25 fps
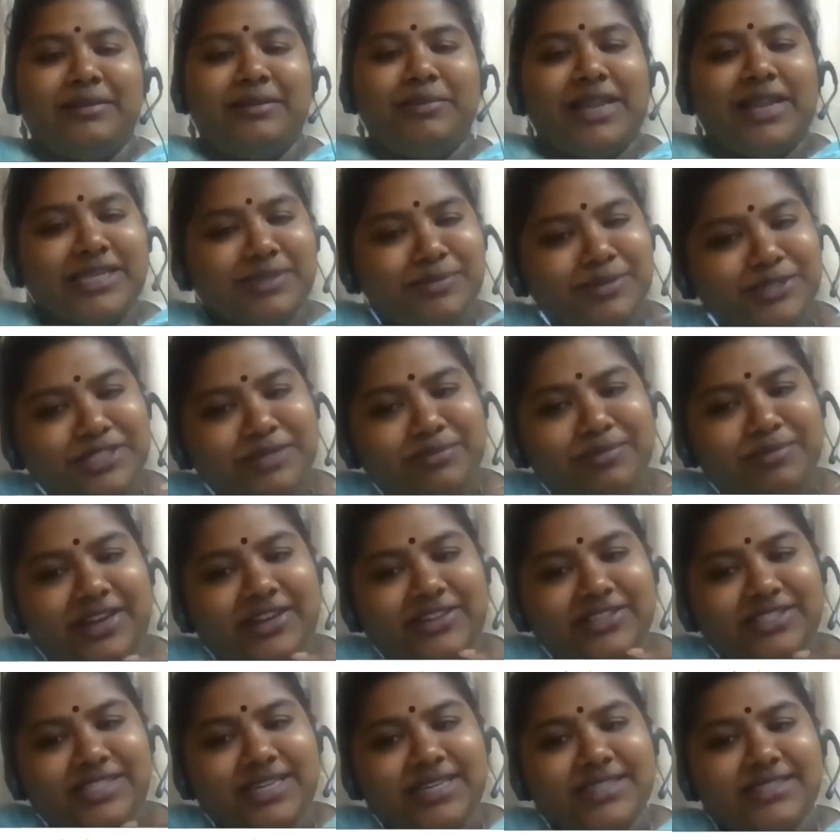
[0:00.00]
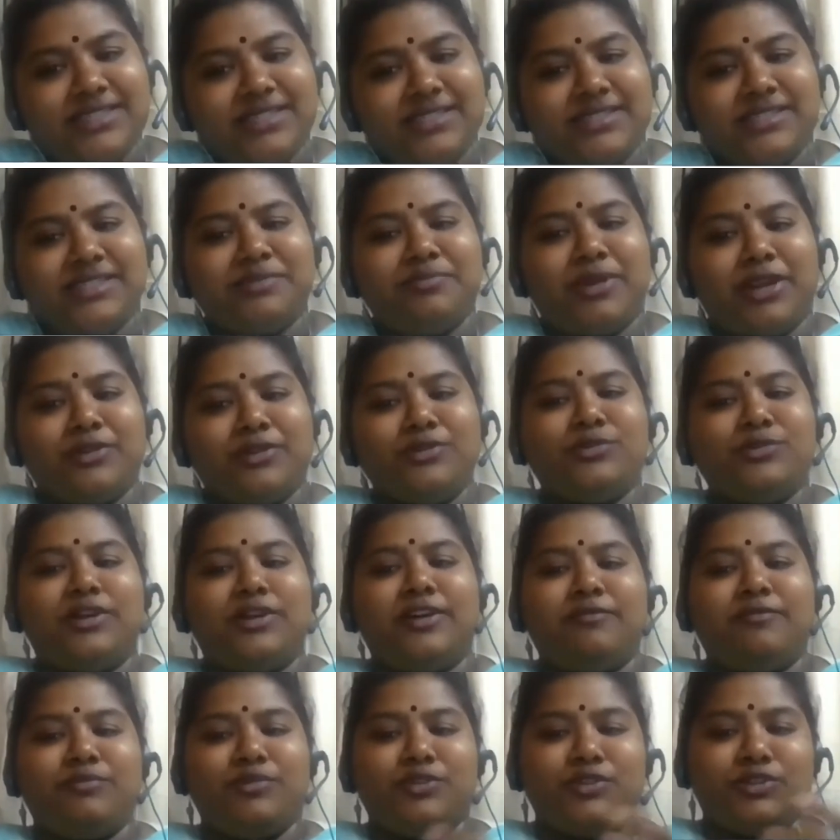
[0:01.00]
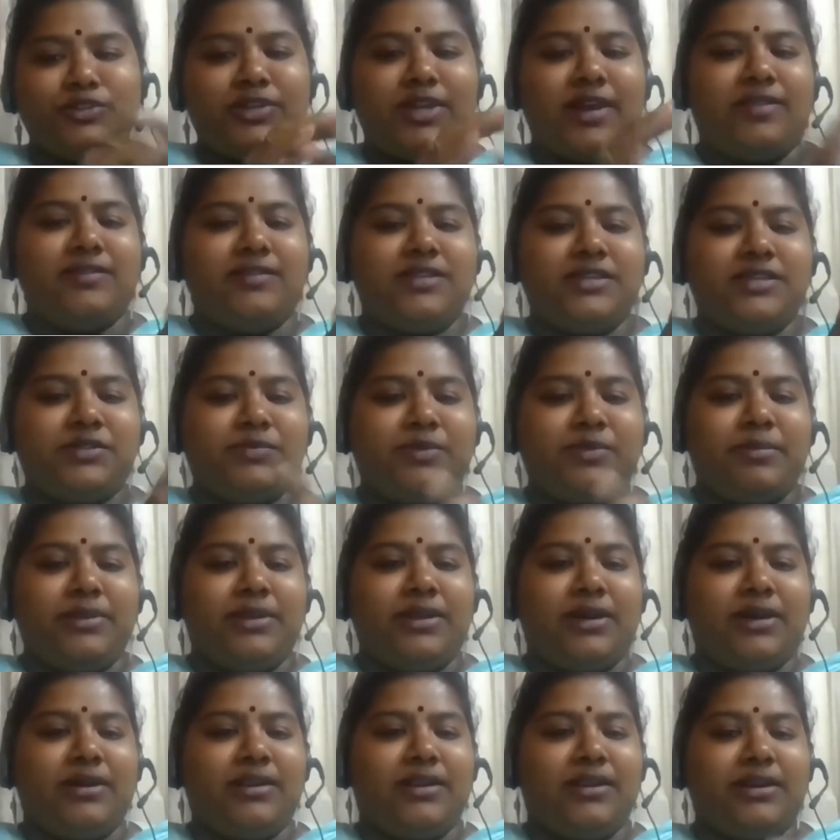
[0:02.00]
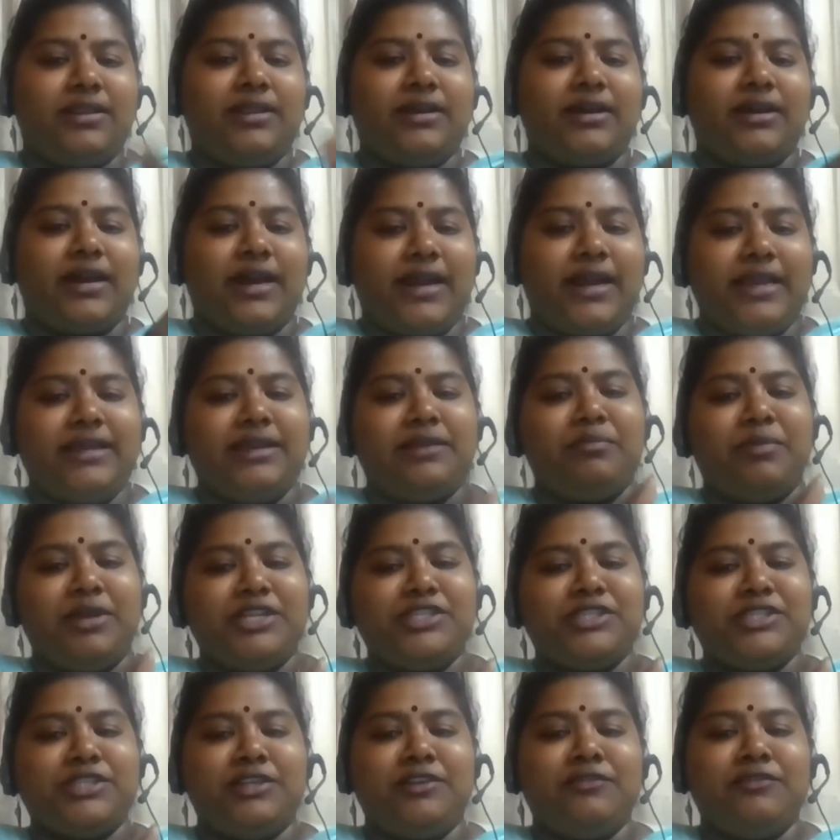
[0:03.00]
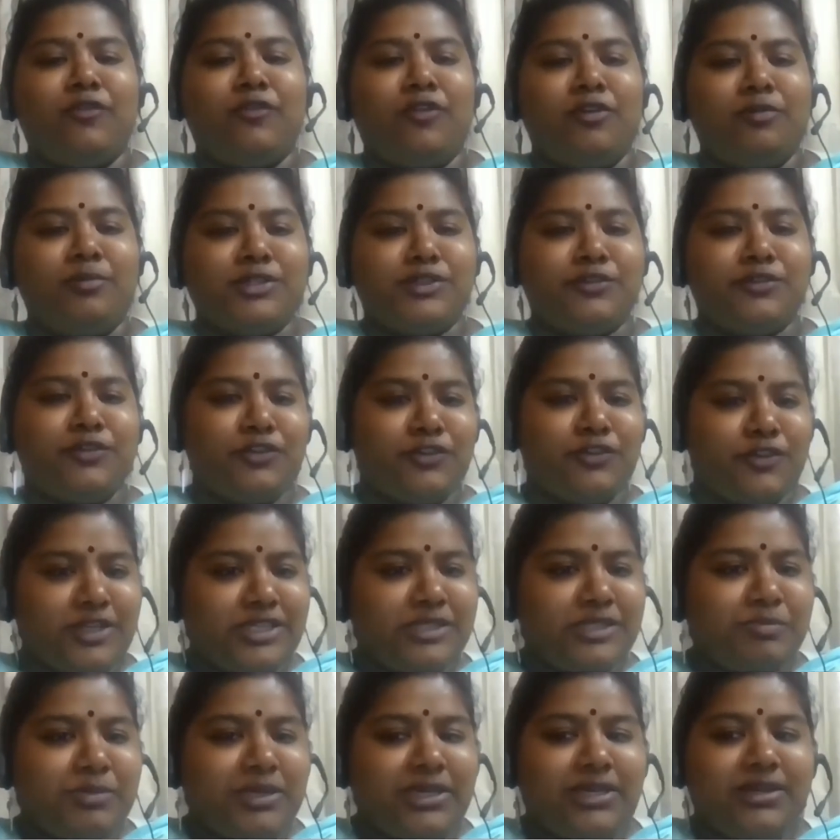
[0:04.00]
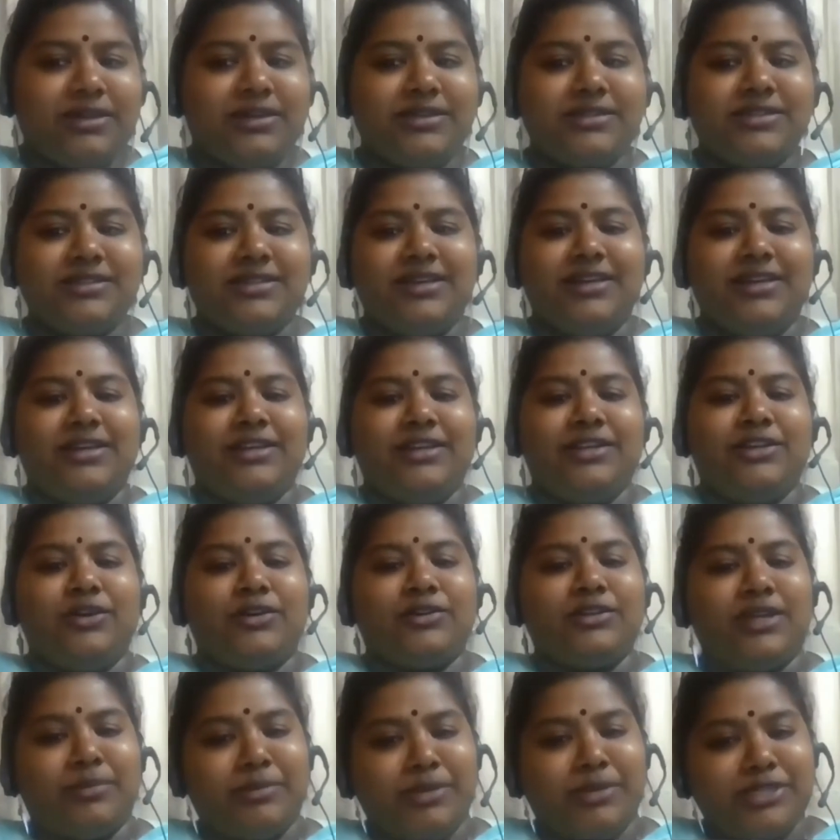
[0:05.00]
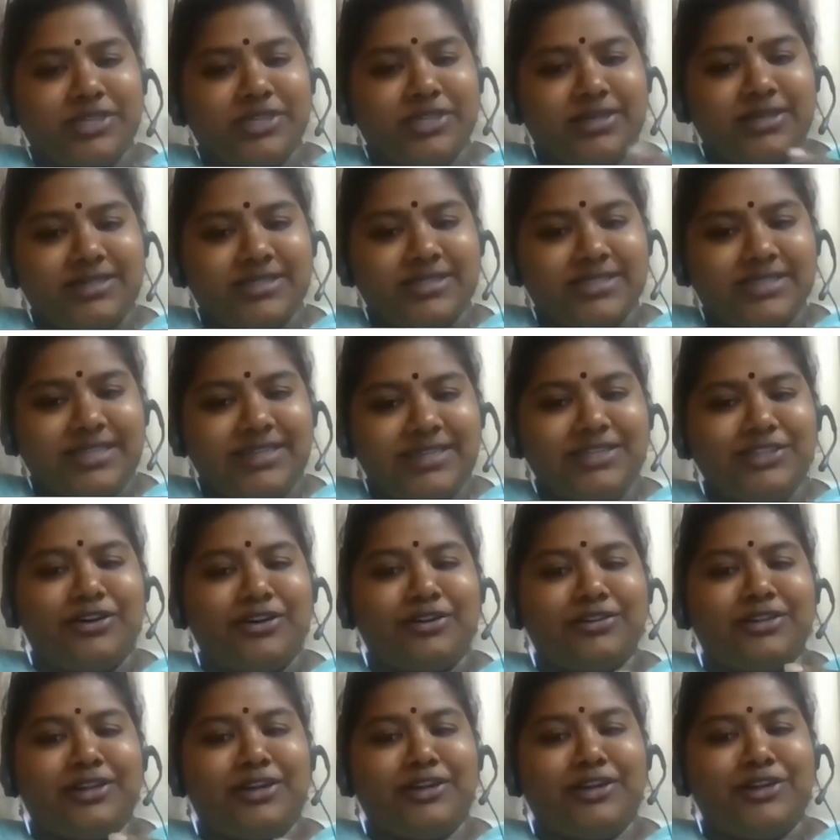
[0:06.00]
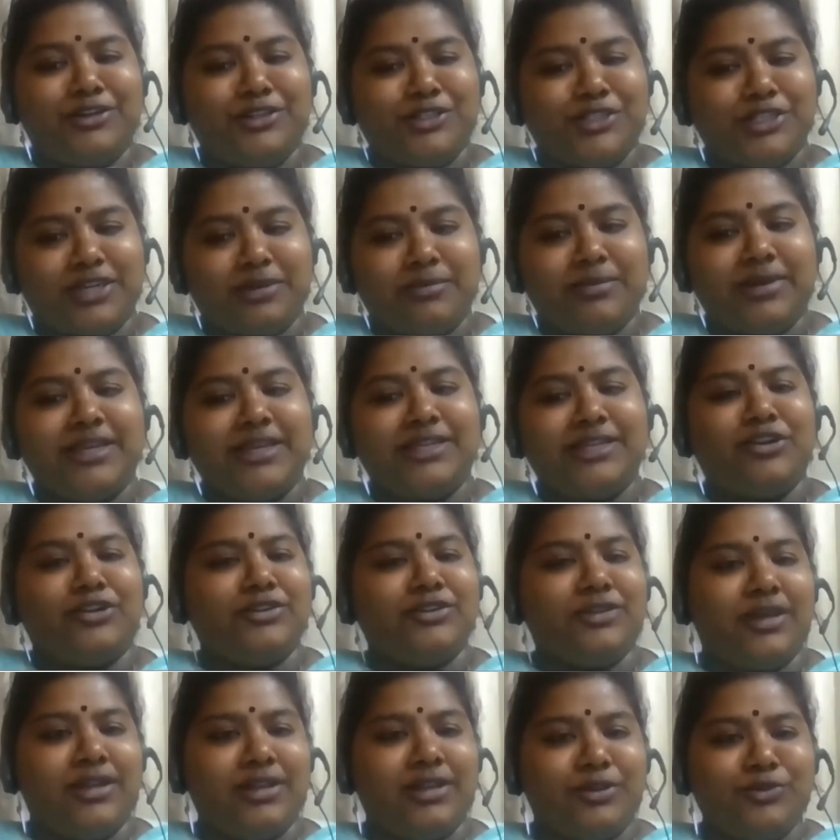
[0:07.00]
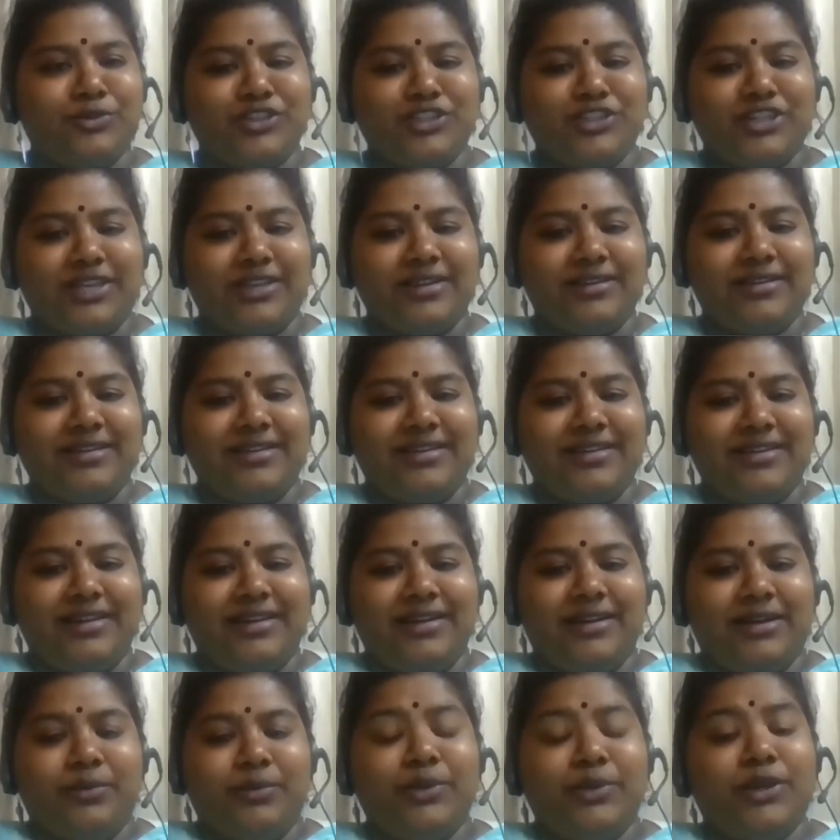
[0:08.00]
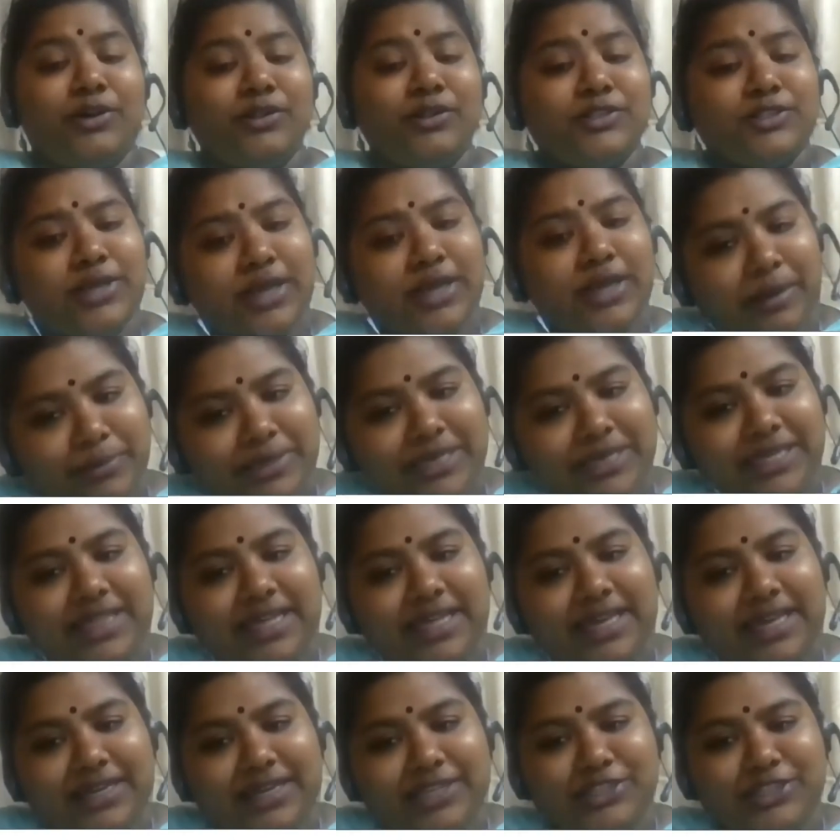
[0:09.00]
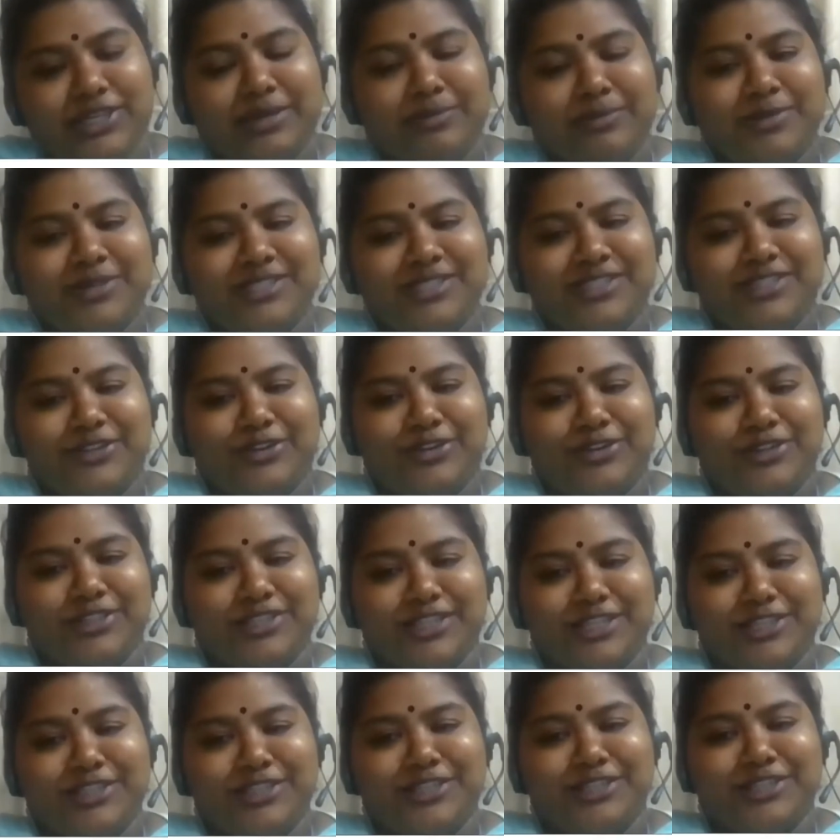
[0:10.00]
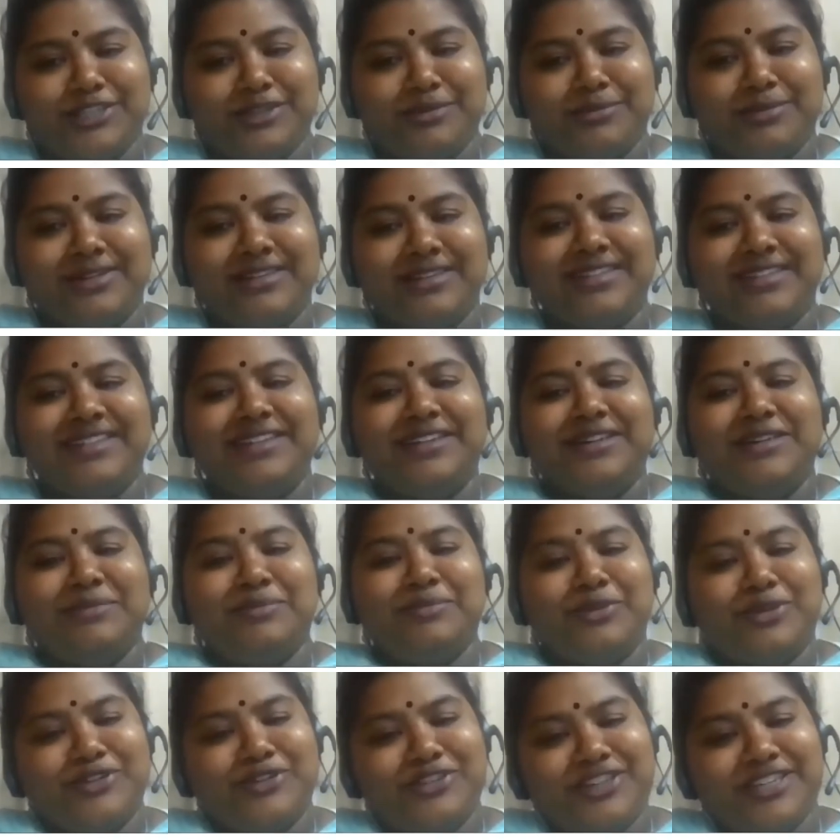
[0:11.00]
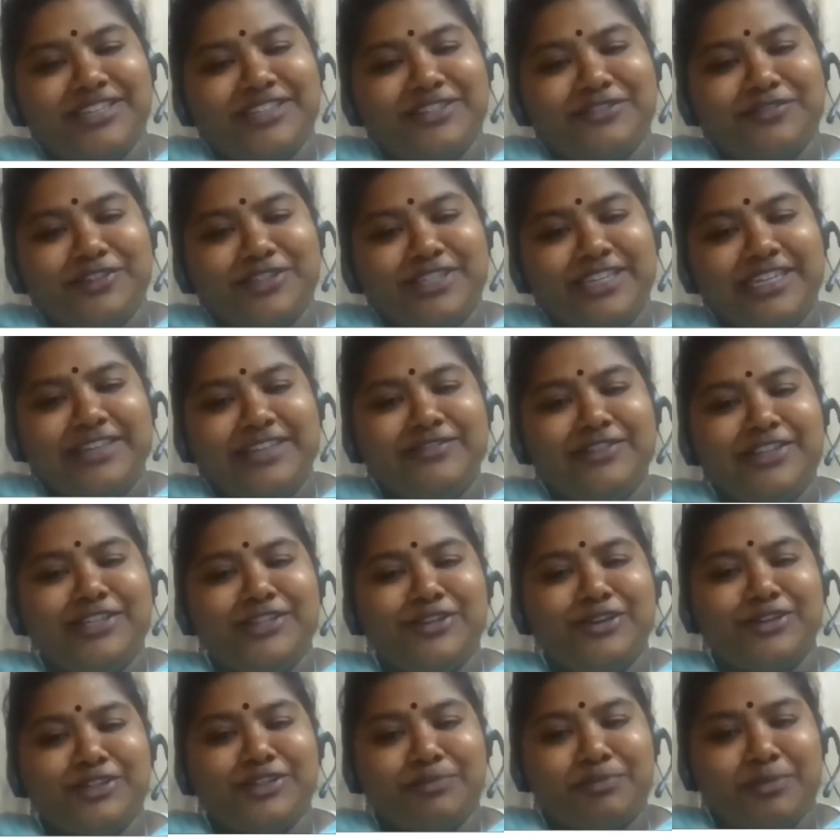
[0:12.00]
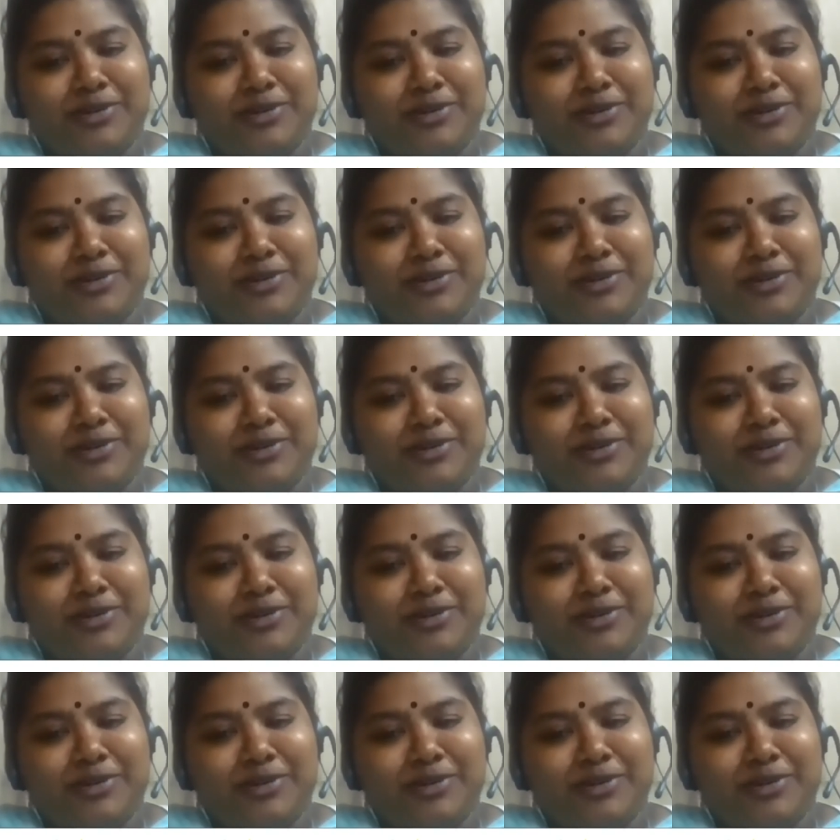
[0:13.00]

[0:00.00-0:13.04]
PlasmaGen BioSciences is proud to have put together this webinar under the kind and patient involvement of the three speakers, Dr. Amesh Shankar Singh, Dr. Ankush Sharma, and Dr. Alok Chen. We also humbly thank our chairperson, Dr. Sanjay Sharma, moderator for the evening, Dr.